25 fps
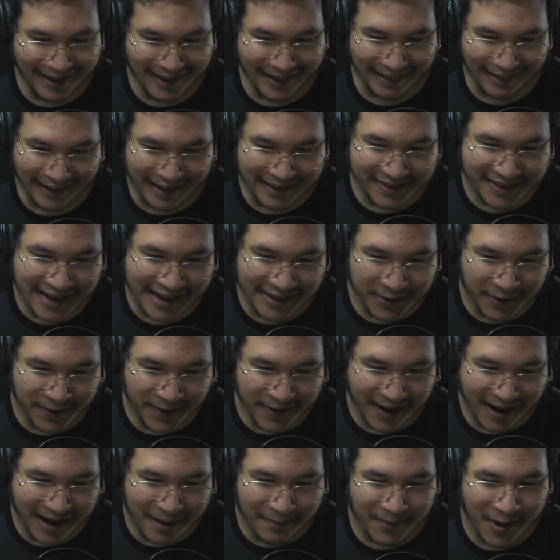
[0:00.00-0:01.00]
Let's get to the
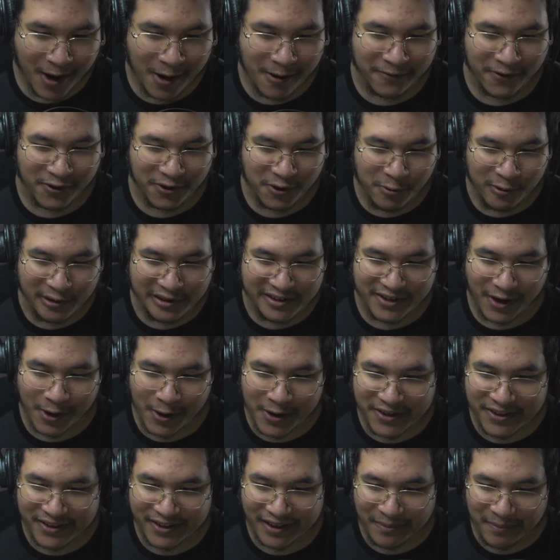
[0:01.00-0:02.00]
game now. The rules are
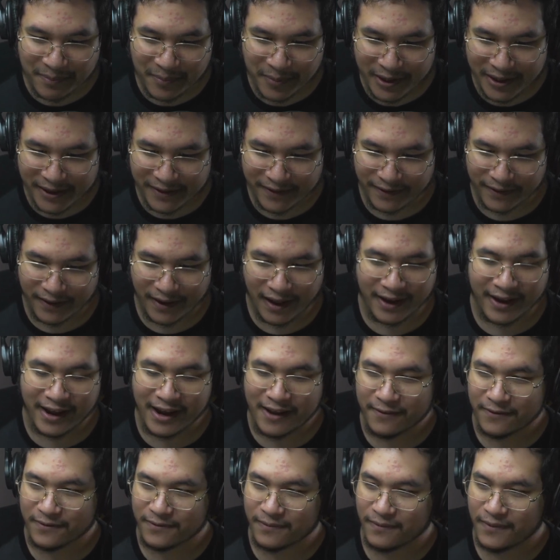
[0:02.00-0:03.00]
simple.
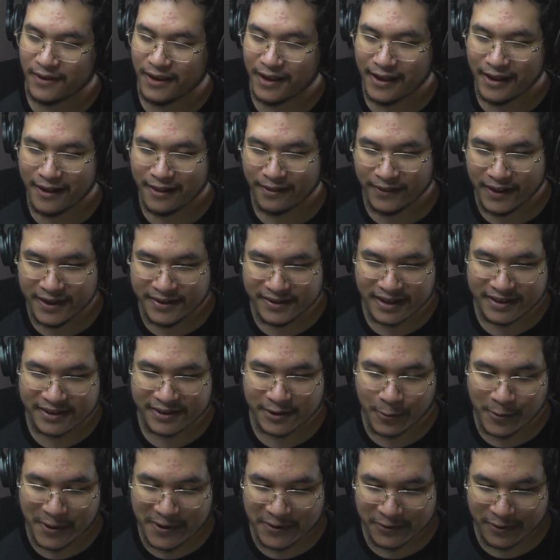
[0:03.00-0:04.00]
Again, this is
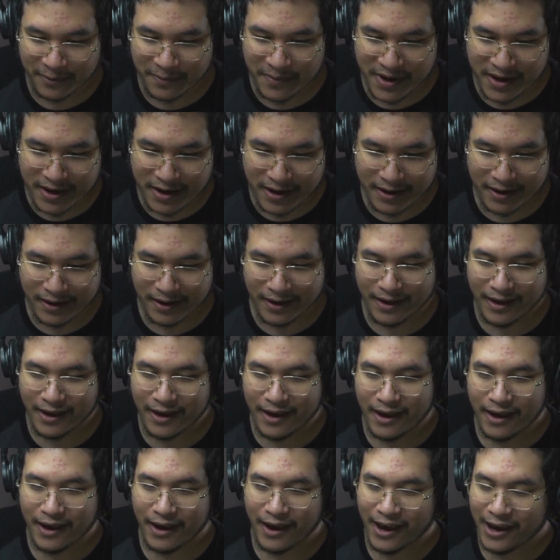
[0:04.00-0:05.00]
going to be
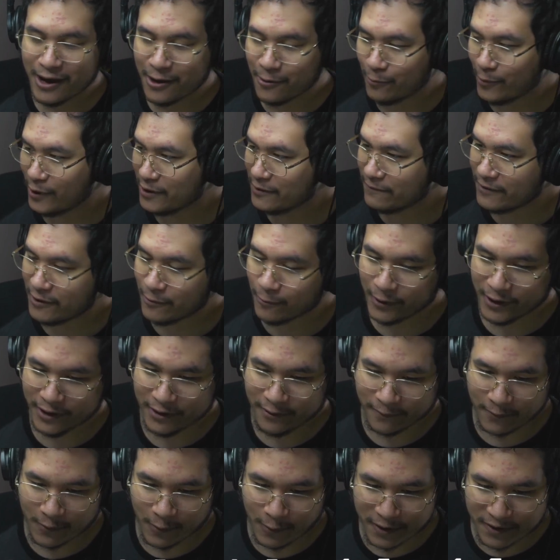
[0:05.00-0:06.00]
a 1v1,
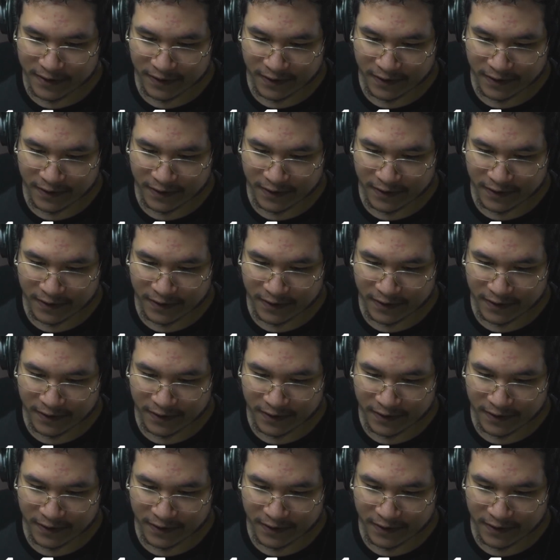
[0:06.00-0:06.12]
of course.